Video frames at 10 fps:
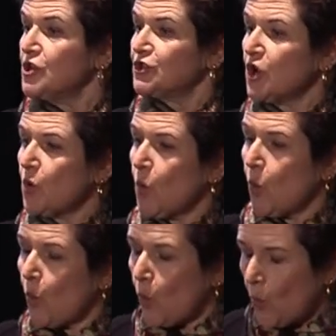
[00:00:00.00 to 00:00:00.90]
So
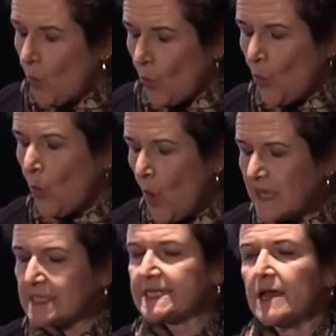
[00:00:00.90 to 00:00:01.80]

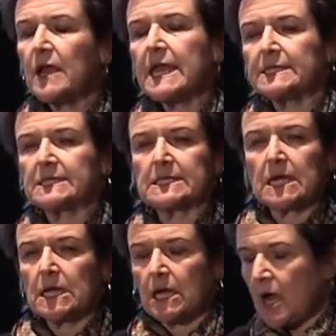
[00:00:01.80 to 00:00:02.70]
once you
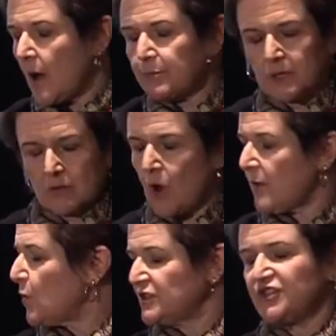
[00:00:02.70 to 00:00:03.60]
got
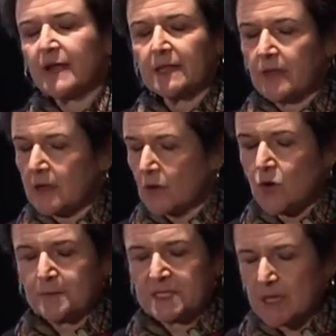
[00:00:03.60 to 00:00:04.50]
the
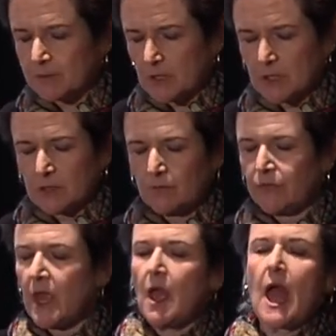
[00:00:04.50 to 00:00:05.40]
corpus uploaded
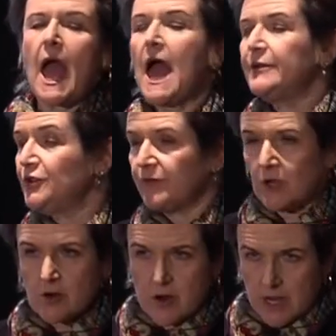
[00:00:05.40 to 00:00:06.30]
and you've
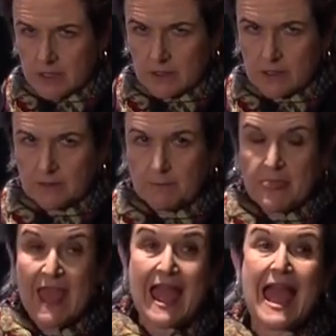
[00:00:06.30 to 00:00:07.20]
curated it
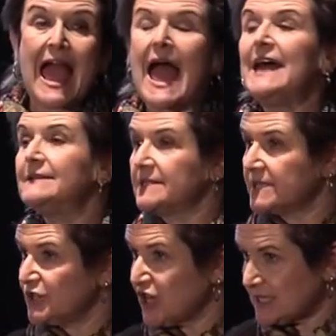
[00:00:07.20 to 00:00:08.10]
and it's
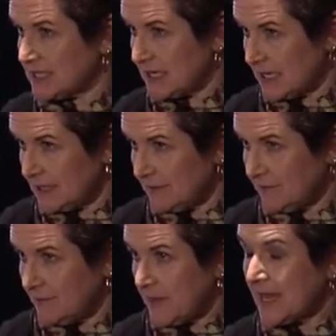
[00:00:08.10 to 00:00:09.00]
ingested it,
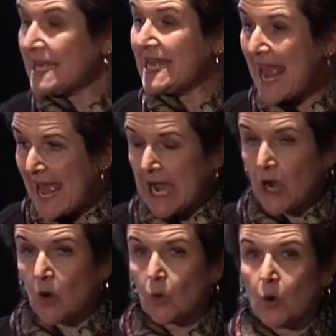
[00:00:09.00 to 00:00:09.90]

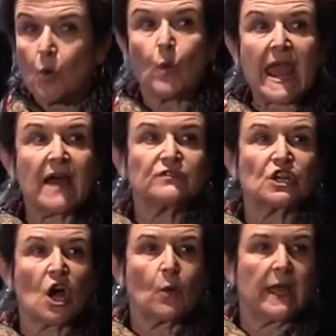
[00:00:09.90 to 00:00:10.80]
now we have to
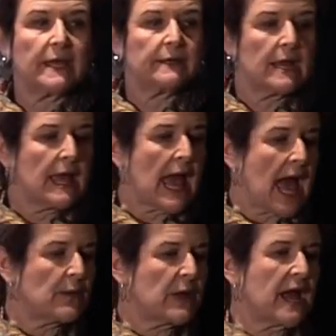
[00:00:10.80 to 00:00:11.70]
go in
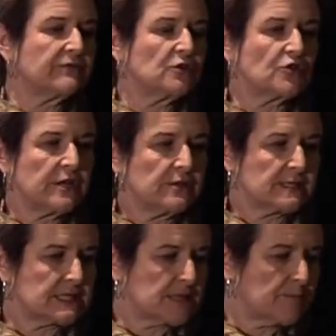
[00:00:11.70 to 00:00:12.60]
and we have to train the
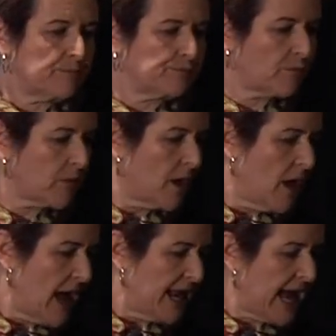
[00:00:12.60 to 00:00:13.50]
system.
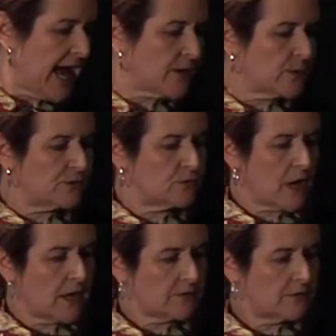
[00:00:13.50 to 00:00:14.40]
And how do we do
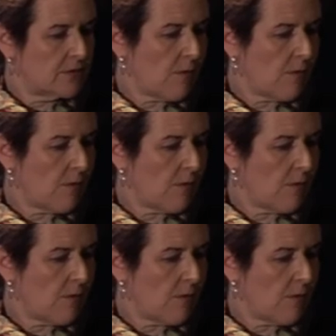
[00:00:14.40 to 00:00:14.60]
that?